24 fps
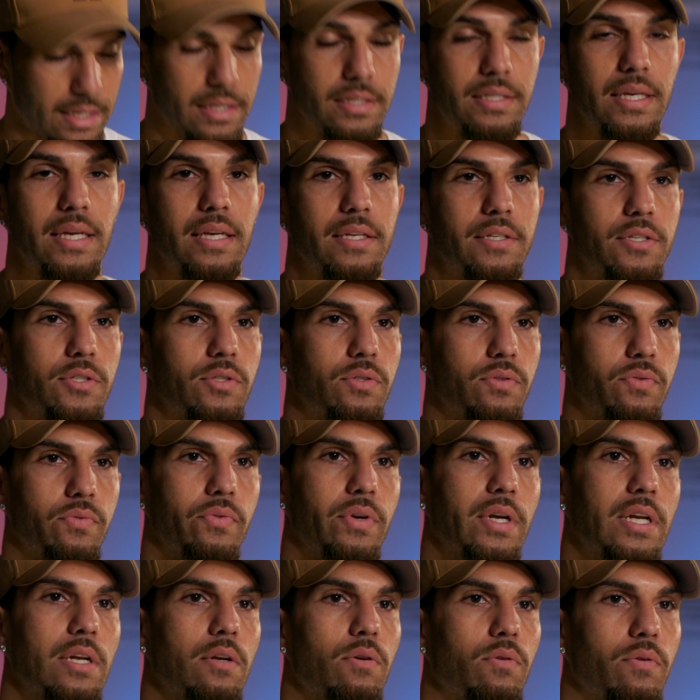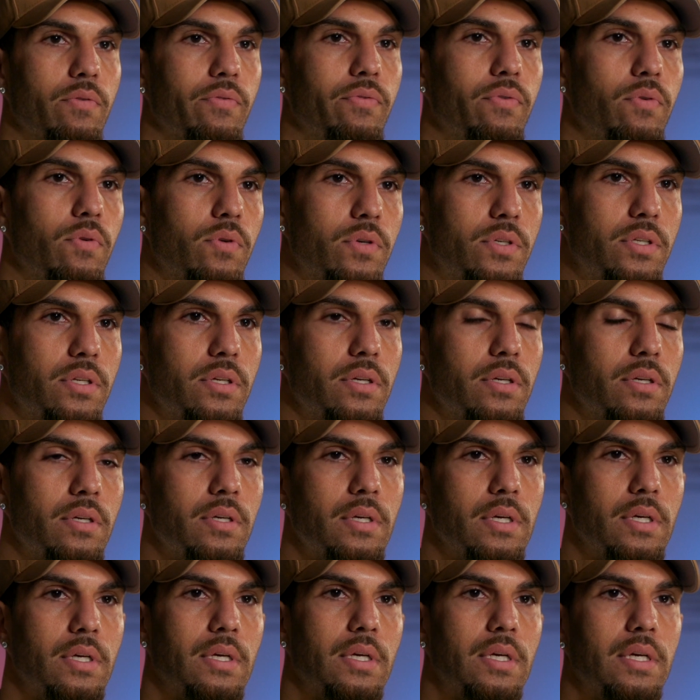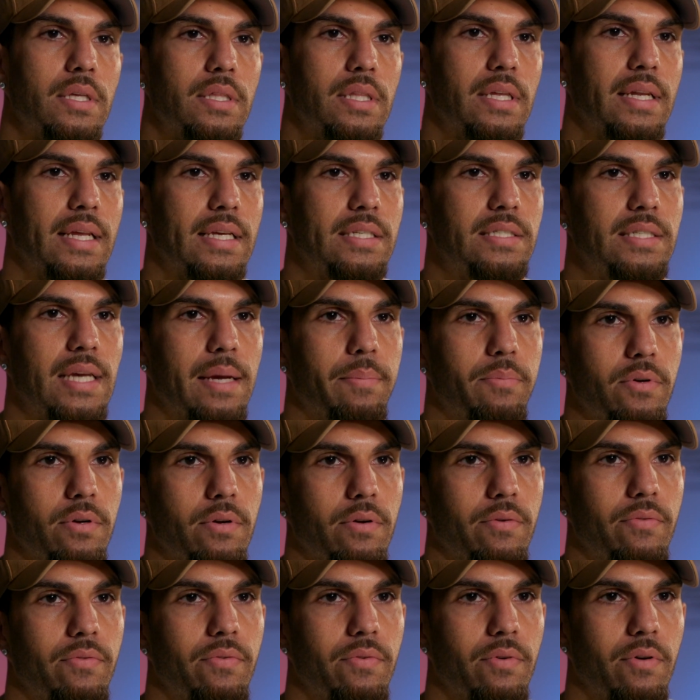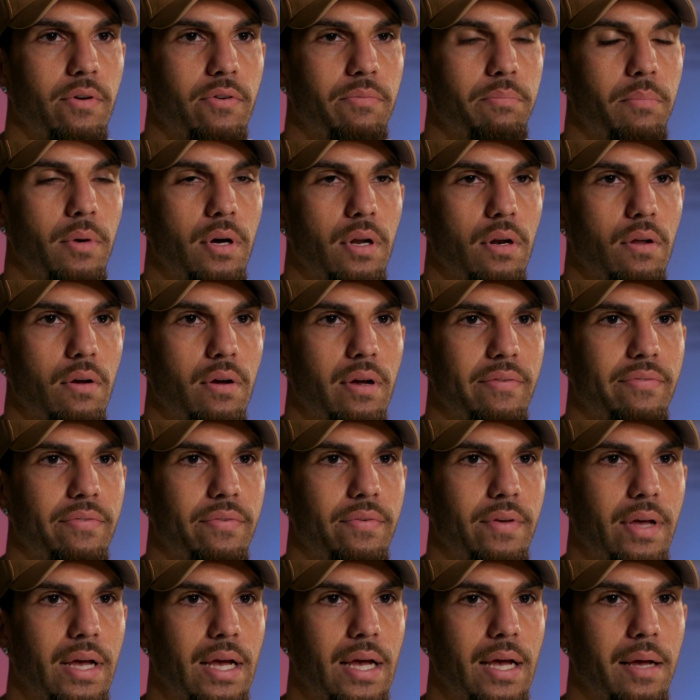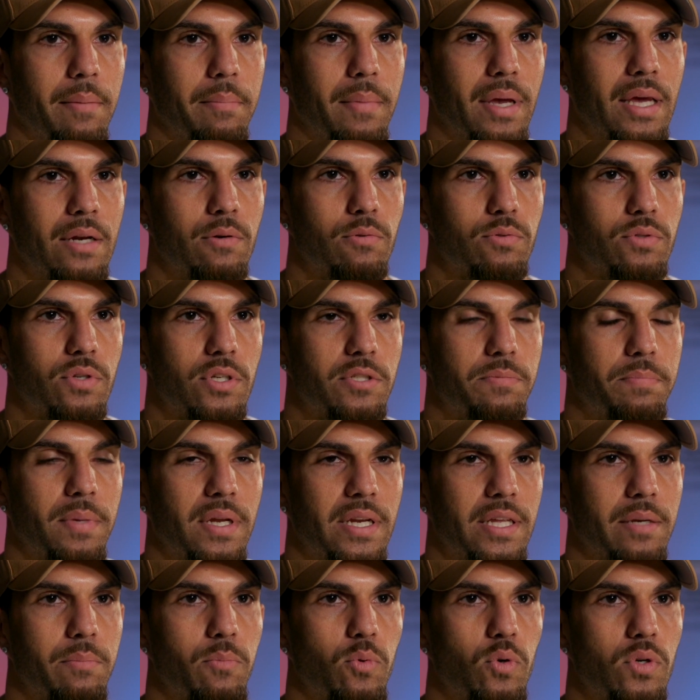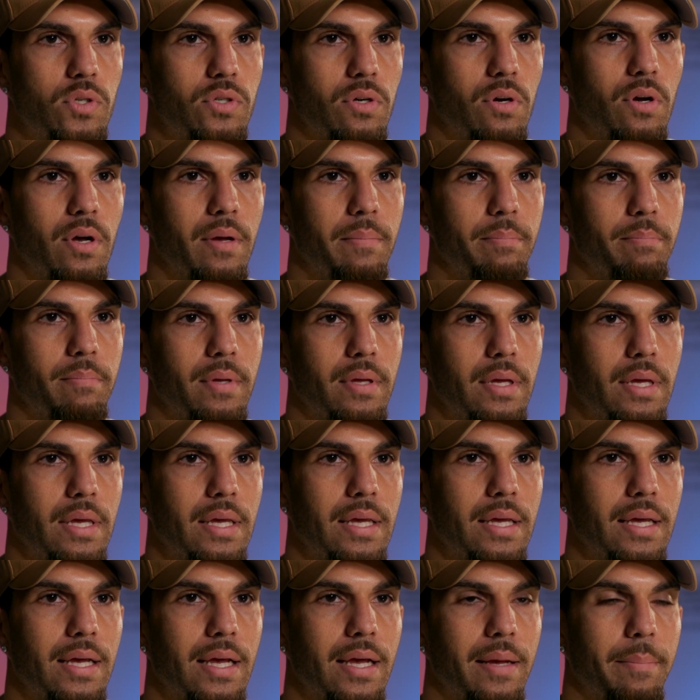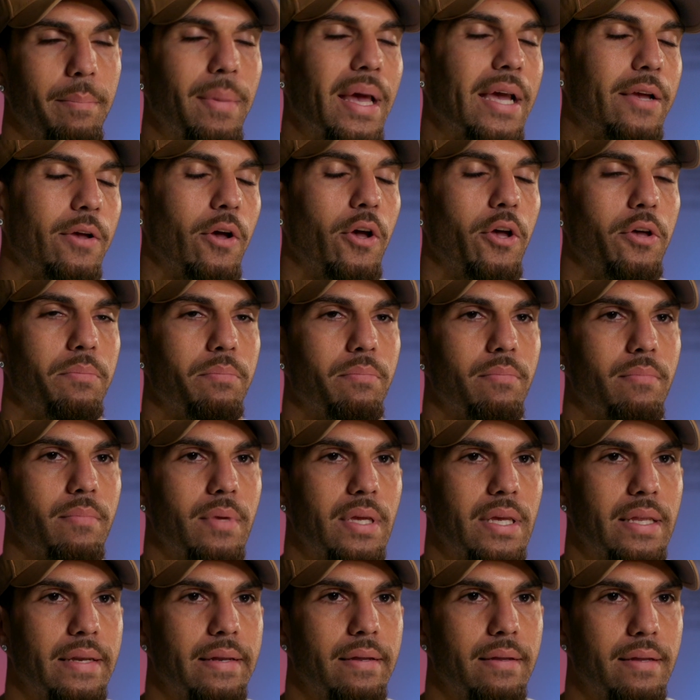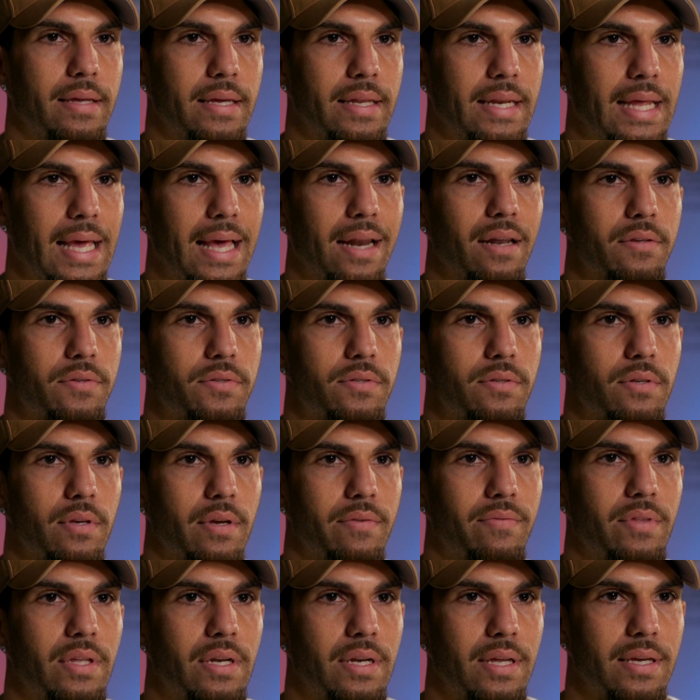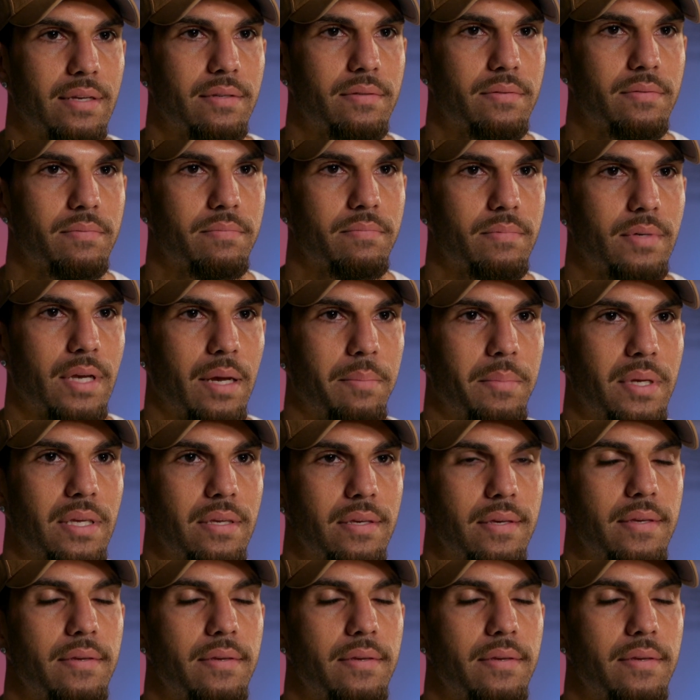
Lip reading: and yeah, just really looking forward to the next chapter of my life, and also spending more time back home in Alice over the next coming